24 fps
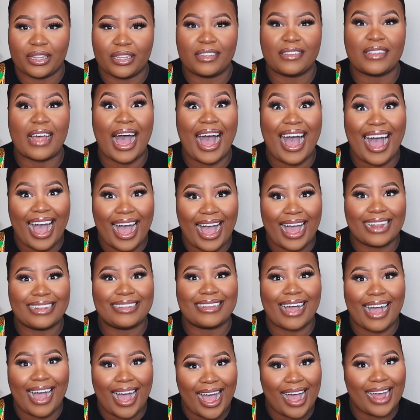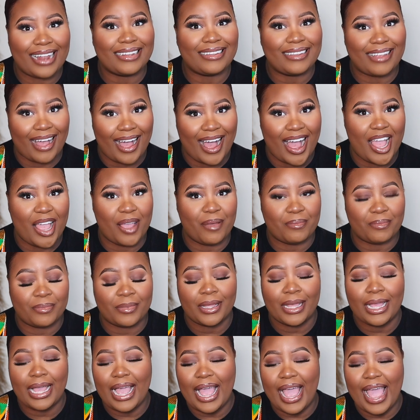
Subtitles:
this hot, hot time.